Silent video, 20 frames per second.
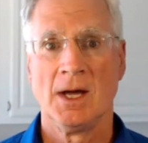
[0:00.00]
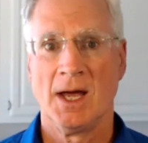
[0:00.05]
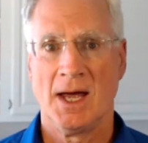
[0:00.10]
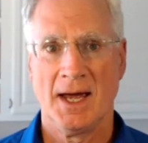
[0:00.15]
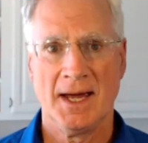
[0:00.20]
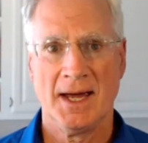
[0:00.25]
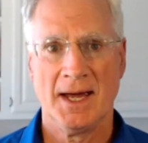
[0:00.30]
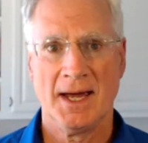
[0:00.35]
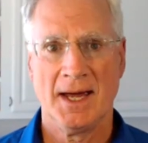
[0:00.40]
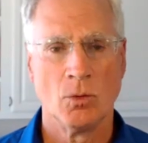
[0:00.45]

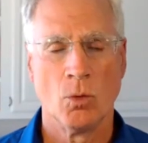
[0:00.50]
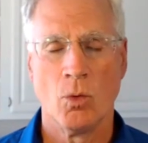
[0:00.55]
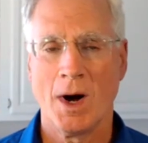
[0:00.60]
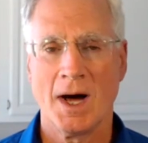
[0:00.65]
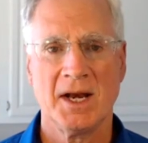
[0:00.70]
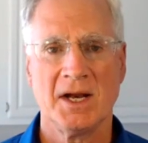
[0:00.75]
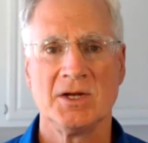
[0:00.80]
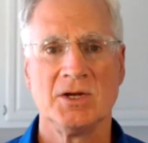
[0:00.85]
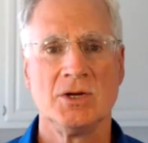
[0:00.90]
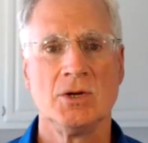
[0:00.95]
hey, why
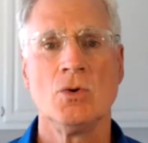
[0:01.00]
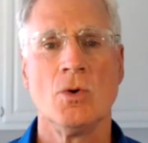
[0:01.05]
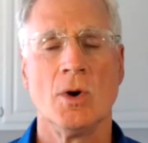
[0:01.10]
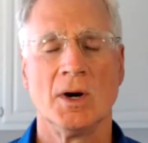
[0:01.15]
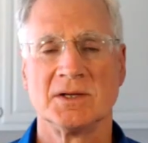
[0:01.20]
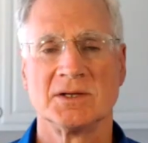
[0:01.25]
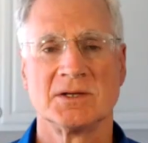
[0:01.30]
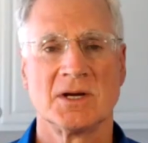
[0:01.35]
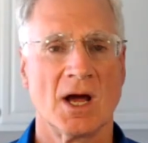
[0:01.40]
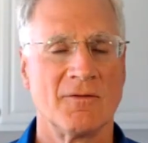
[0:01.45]
didn't you
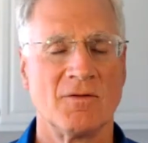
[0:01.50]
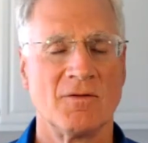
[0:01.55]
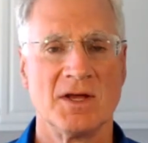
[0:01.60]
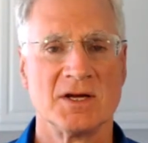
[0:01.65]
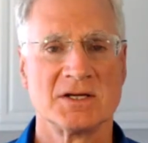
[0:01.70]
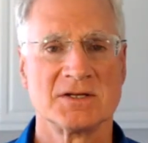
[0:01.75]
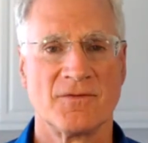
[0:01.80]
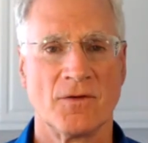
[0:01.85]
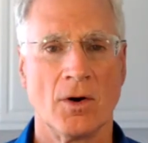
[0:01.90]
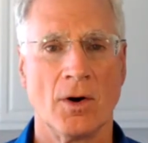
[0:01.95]
uncover
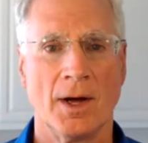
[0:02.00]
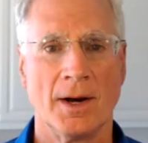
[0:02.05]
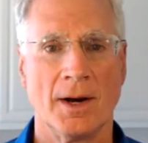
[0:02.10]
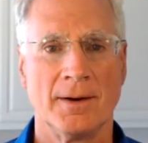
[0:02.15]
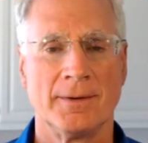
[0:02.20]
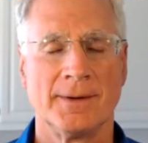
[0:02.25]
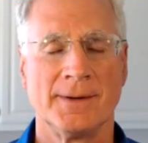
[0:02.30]
this fraud?